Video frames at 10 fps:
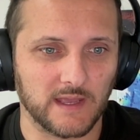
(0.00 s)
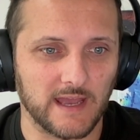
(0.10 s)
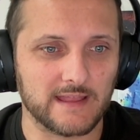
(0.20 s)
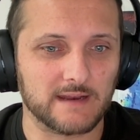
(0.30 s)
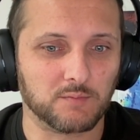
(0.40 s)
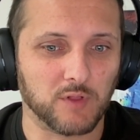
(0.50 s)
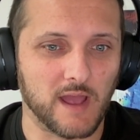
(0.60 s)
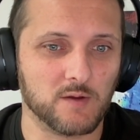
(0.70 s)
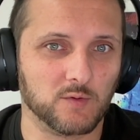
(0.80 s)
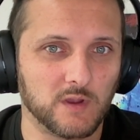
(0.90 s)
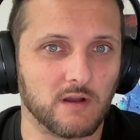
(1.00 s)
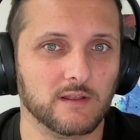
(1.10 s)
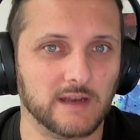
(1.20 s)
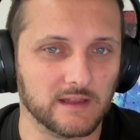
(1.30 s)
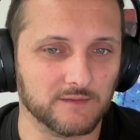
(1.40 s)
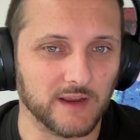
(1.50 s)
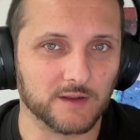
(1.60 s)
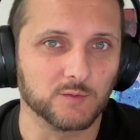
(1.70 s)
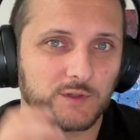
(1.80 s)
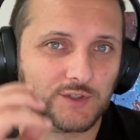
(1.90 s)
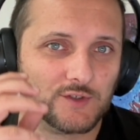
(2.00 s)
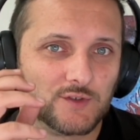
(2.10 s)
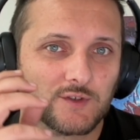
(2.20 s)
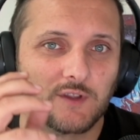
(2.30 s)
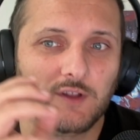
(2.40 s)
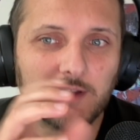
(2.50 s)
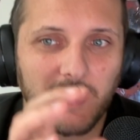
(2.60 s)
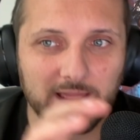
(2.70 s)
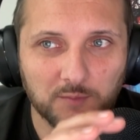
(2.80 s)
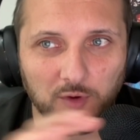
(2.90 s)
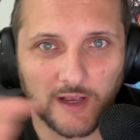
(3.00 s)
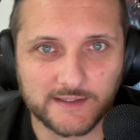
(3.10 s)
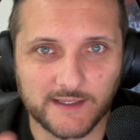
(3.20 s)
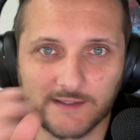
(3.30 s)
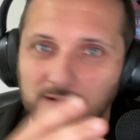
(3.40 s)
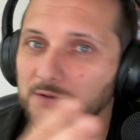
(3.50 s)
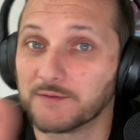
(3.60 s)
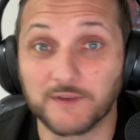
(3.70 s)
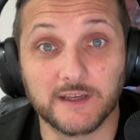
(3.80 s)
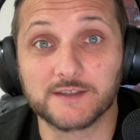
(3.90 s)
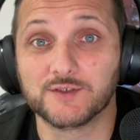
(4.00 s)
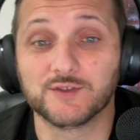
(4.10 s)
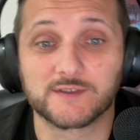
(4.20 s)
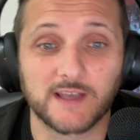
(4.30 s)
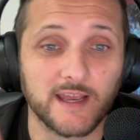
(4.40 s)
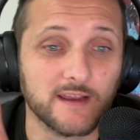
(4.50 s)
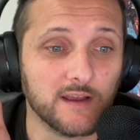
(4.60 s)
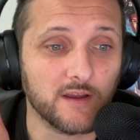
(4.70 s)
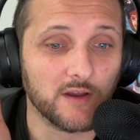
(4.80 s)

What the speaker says: And then apply what we call an elevator, which is just look at the process, start to finish, and just say,